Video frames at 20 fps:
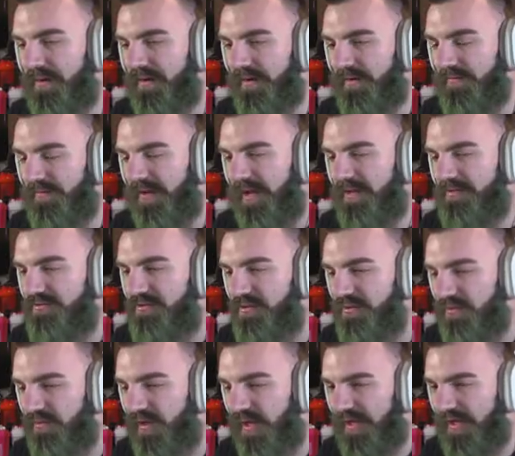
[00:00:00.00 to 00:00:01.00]
if you guys
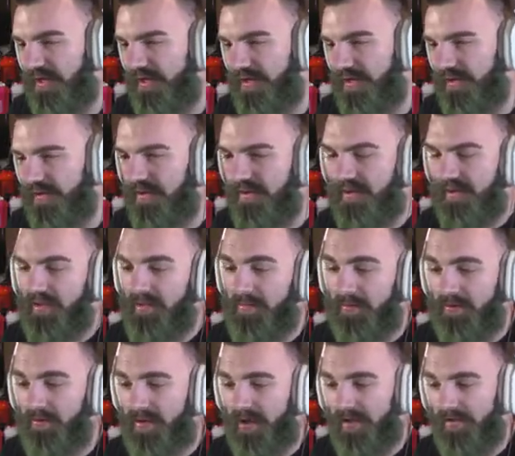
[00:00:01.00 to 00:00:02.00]
do like it, let me
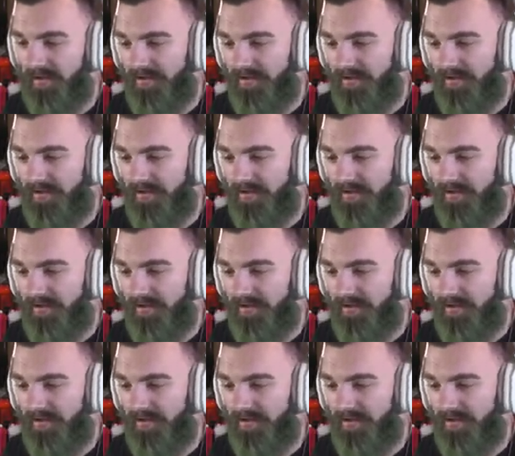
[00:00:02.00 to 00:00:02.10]
know down in the